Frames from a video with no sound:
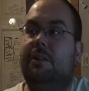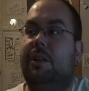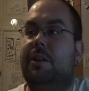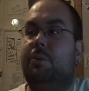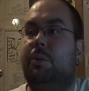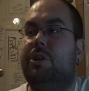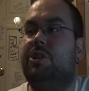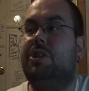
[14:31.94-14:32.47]

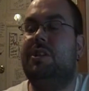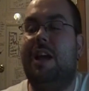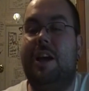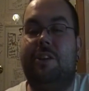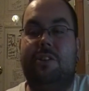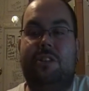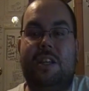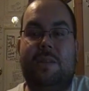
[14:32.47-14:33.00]
like when she'd
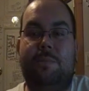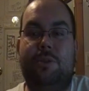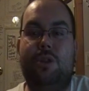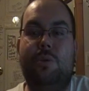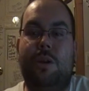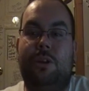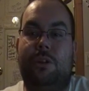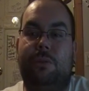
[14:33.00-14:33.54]
had her
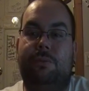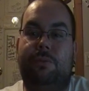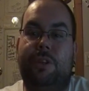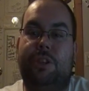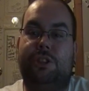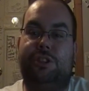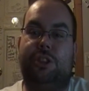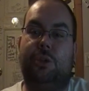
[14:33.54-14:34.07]
debut and her
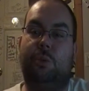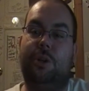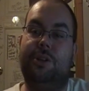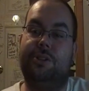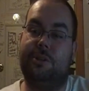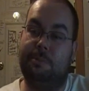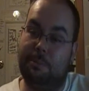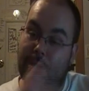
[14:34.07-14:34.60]
finisher
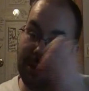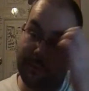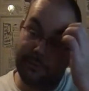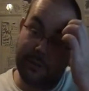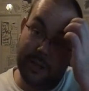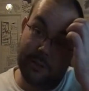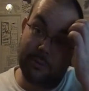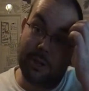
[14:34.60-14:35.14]
was a
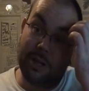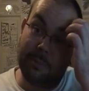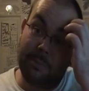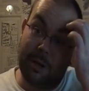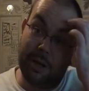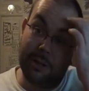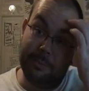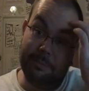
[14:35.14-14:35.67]
modified rock
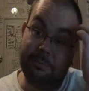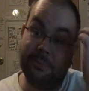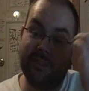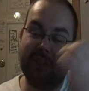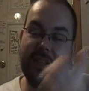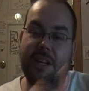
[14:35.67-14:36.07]
bottom.